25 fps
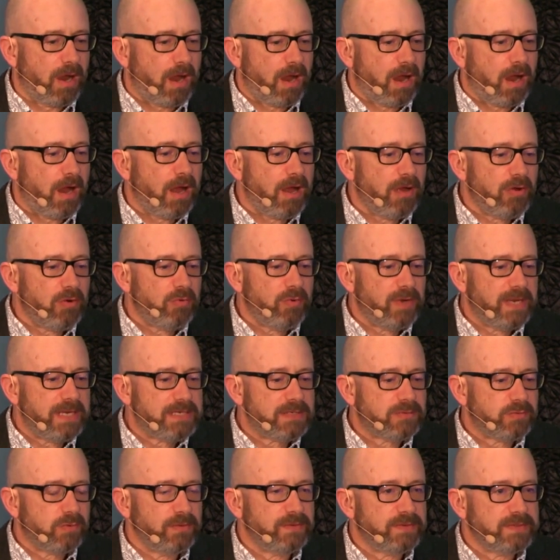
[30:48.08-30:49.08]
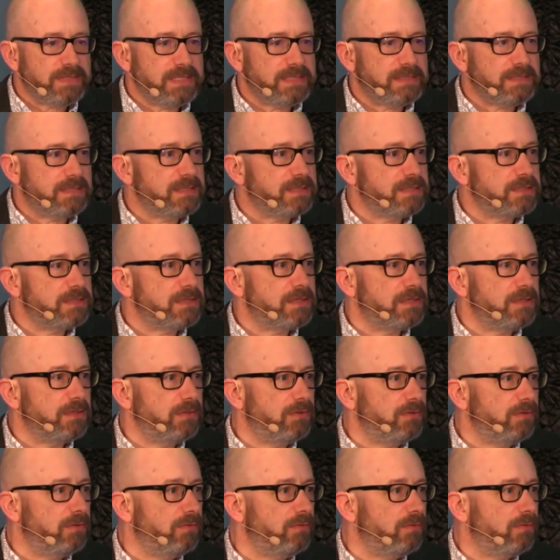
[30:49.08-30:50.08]
I always wanted to.
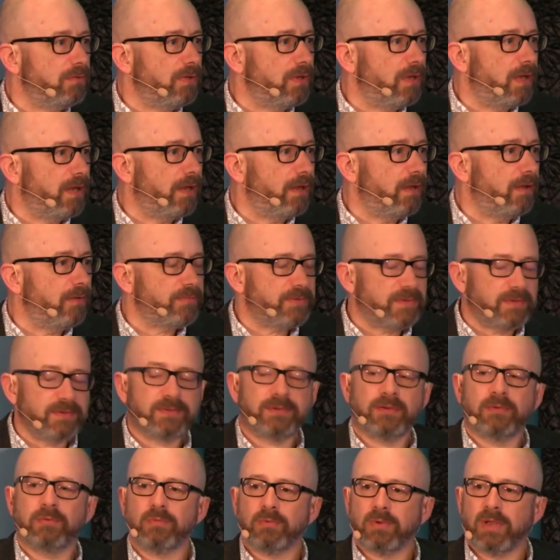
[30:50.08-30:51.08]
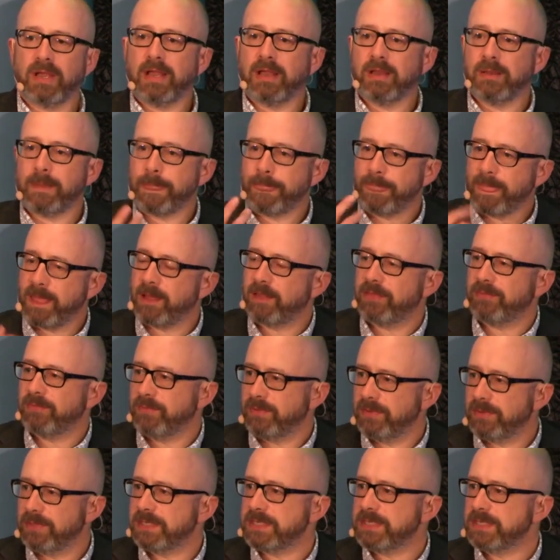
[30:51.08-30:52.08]
to uh, so, so uh,
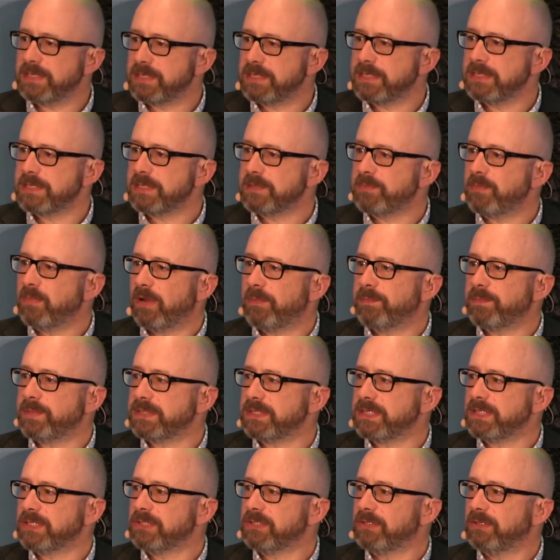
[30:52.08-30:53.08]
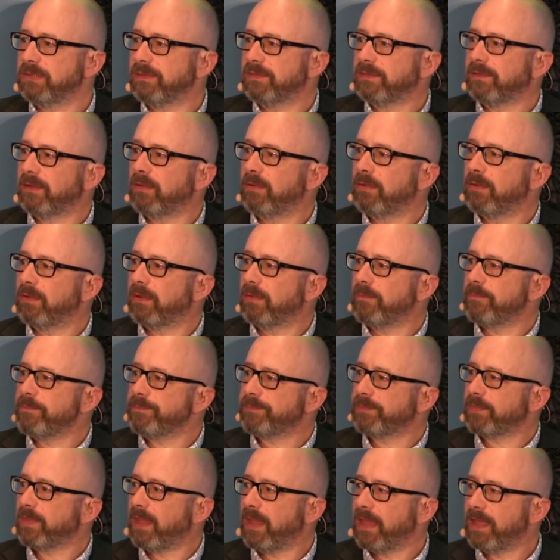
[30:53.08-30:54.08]
this is this is my position. So,
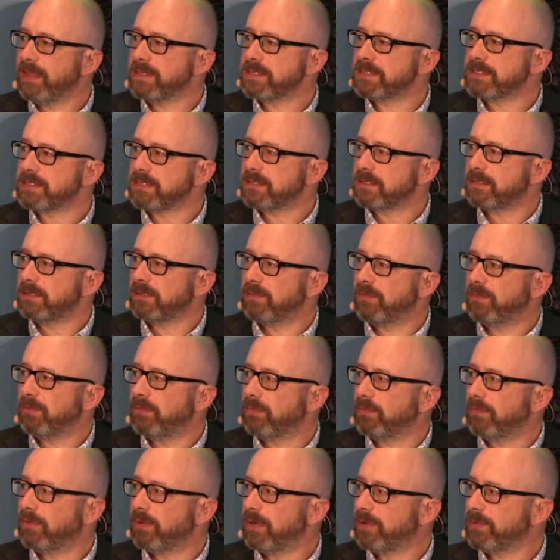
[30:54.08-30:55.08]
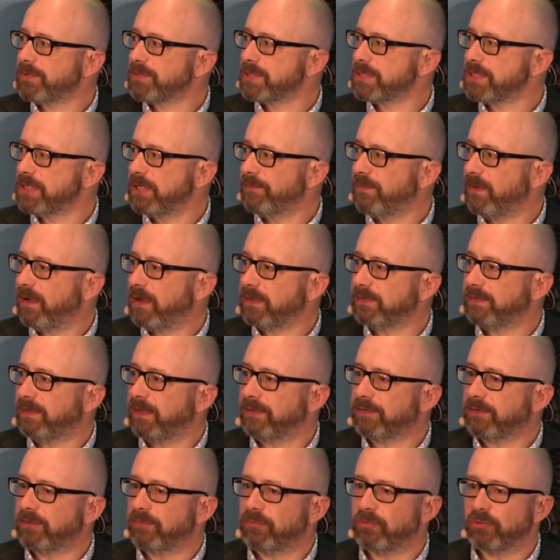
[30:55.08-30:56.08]
as when I was a chief
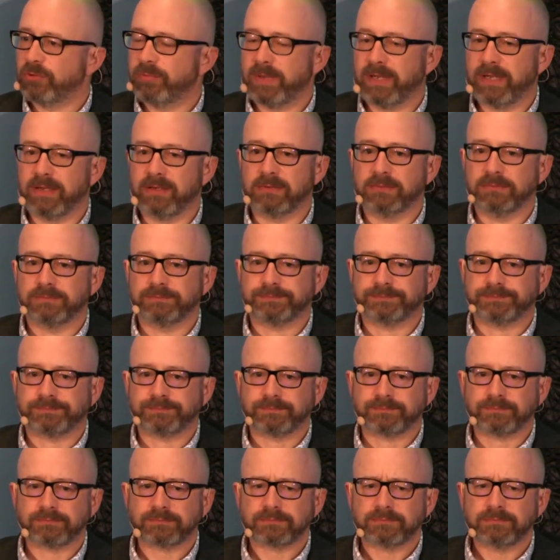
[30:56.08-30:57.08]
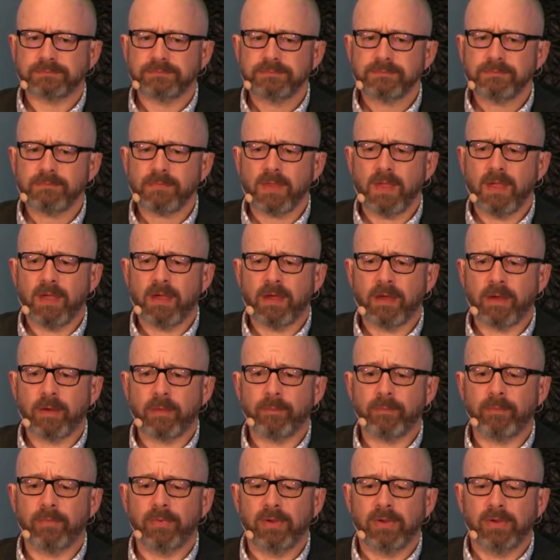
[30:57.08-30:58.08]
architect at Royal
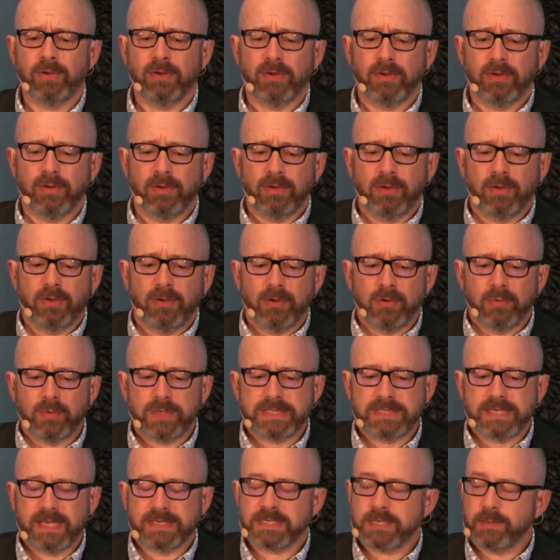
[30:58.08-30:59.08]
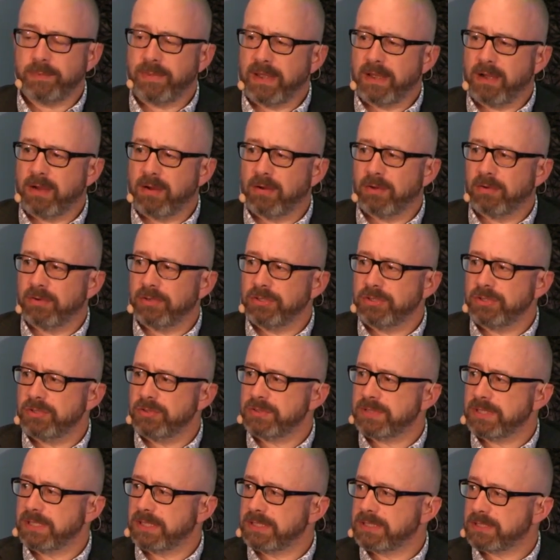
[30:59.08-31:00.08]
um, we set about
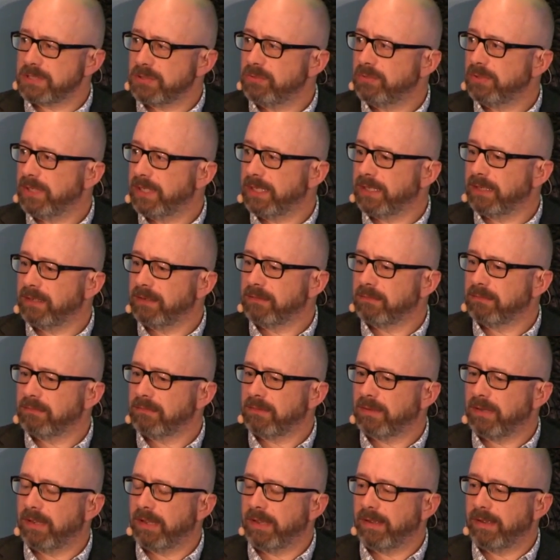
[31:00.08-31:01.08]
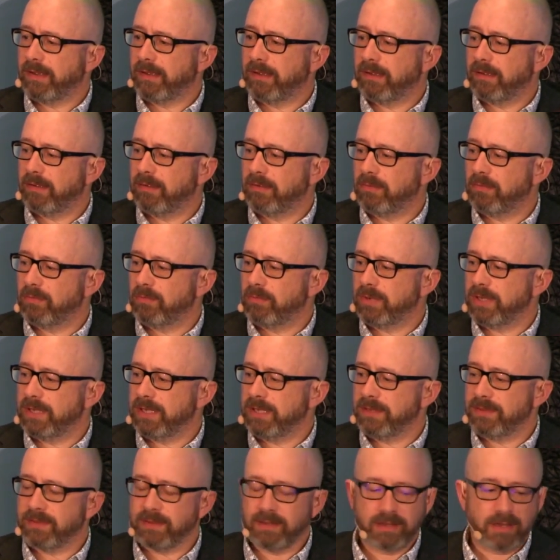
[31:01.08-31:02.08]
using tooling uh,
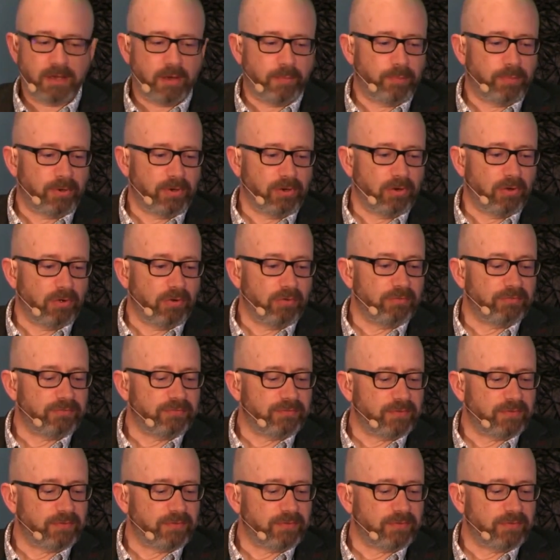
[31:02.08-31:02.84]
with a couple of